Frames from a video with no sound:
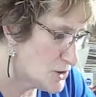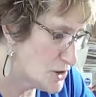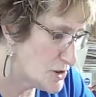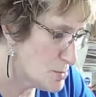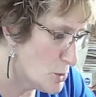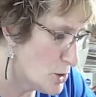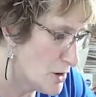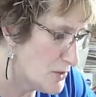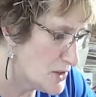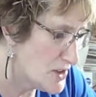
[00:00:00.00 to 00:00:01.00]
just more
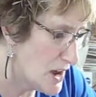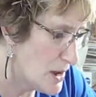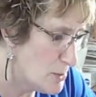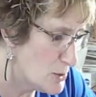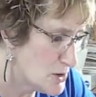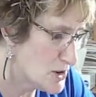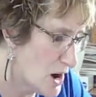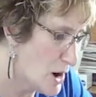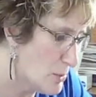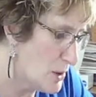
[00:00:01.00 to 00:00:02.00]
of the same. You
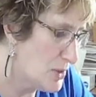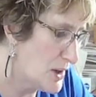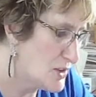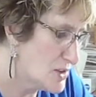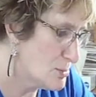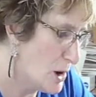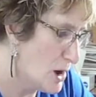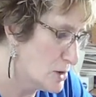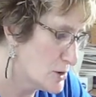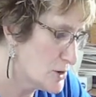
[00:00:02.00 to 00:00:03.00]
start with a
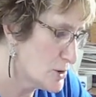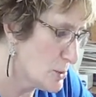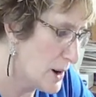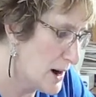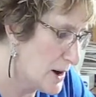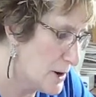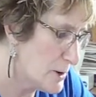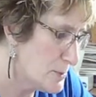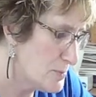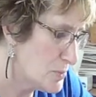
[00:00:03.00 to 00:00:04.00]
smaller
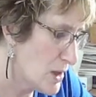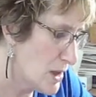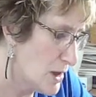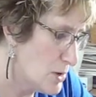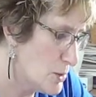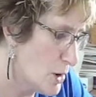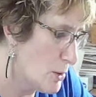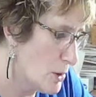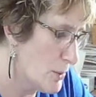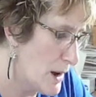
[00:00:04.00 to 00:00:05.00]
square and you
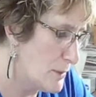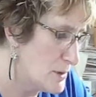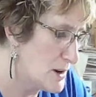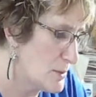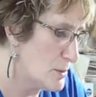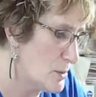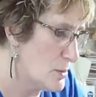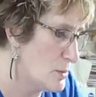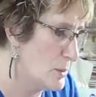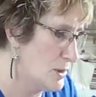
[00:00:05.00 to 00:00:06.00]
go around it
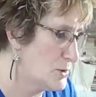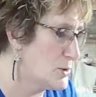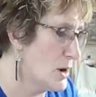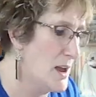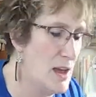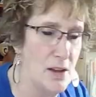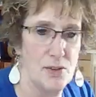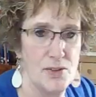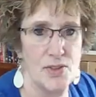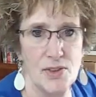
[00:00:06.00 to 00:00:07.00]
with
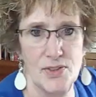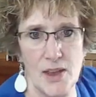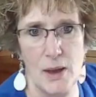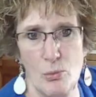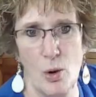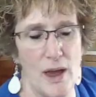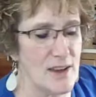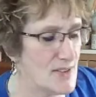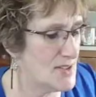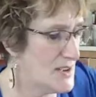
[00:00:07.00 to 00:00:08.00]
triangles the same
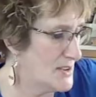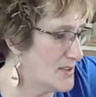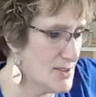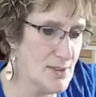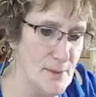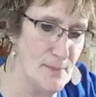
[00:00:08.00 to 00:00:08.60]
way as this.